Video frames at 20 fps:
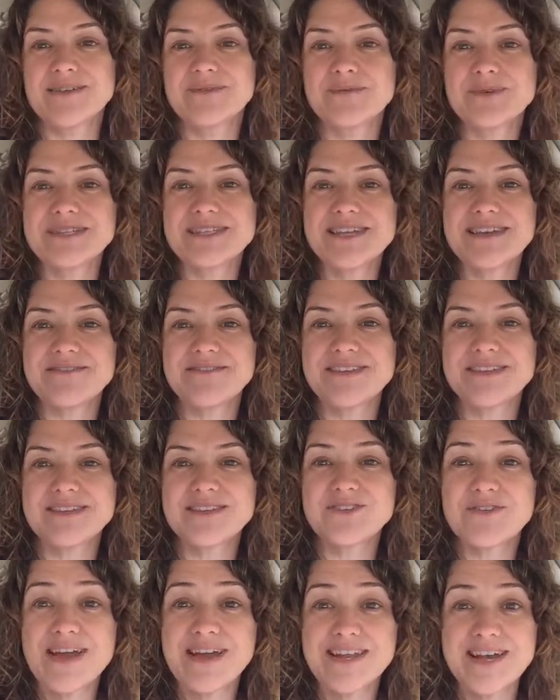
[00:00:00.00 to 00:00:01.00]
was given
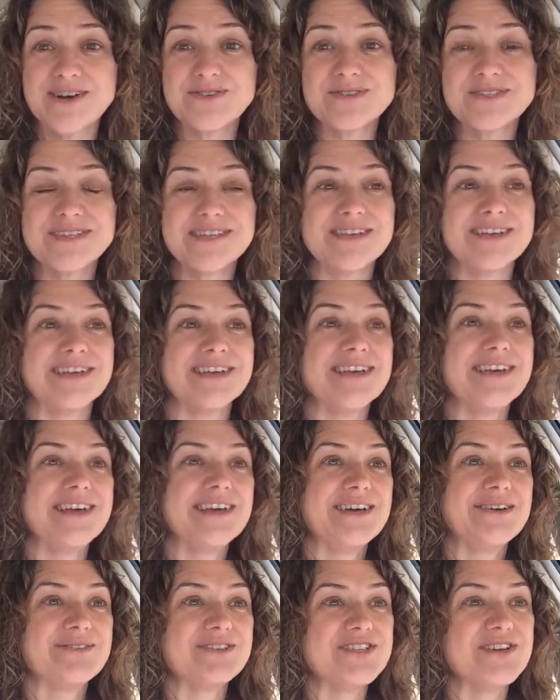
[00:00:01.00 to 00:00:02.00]
grad
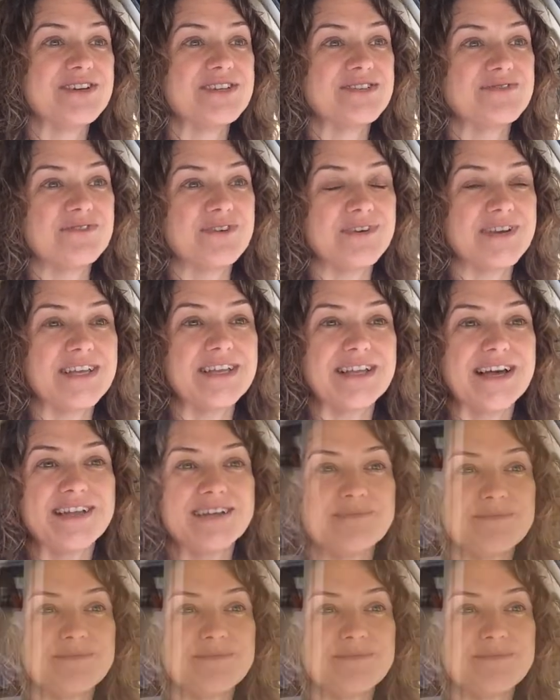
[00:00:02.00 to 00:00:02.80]
housing, which I was very glad